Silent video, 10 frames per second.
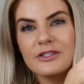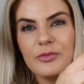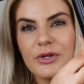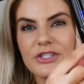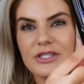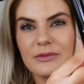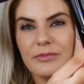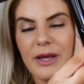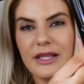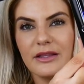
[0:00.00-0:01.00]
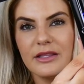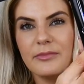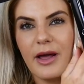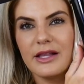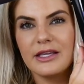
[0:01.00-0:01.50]
So push the button on the
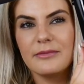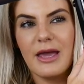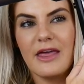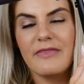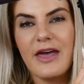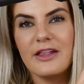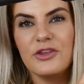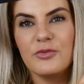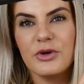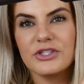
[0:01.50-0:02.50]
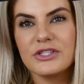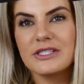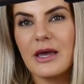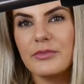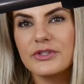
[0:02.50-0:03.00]
bottom and then you push the
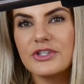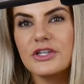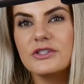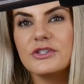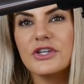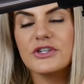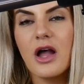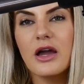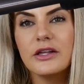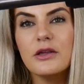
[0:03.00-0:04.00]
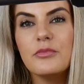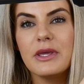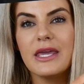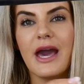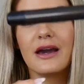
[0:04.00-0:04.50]
temperature. So you're not gonna
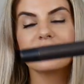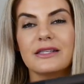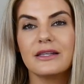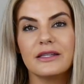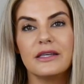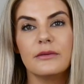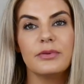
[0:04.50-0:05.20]
be accidentally